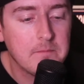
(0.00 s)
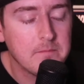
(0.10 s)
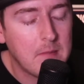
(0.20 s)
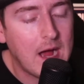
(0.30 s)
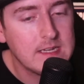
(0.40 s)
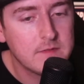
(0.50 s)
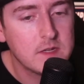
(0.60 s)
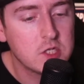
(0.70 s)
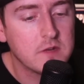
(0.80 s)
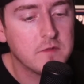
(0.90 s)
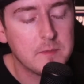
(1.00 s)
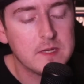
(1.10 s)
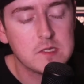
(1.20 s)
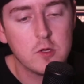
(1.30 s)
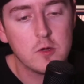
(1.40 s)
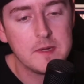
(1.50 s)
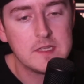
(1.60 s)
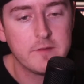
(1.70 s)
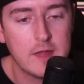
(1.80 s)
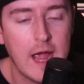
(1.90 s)
My definition of flipping is a little bit
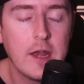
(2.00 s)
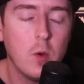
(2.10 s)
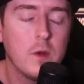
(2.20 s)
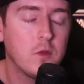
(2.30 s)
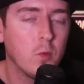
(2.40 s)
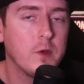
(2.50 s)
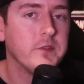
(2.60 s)
differently. I know what the real